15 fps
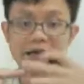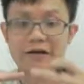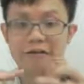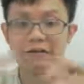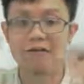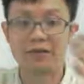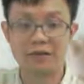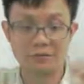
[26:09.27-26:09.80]
there
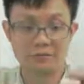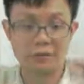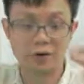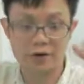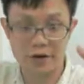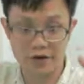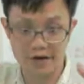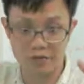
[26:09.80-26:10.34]
will be
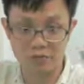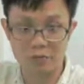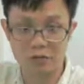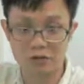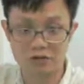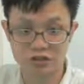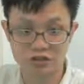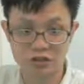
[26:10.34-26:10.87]
more and
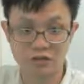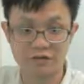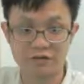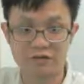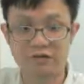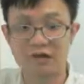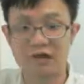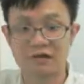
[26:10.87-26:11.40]
more shell.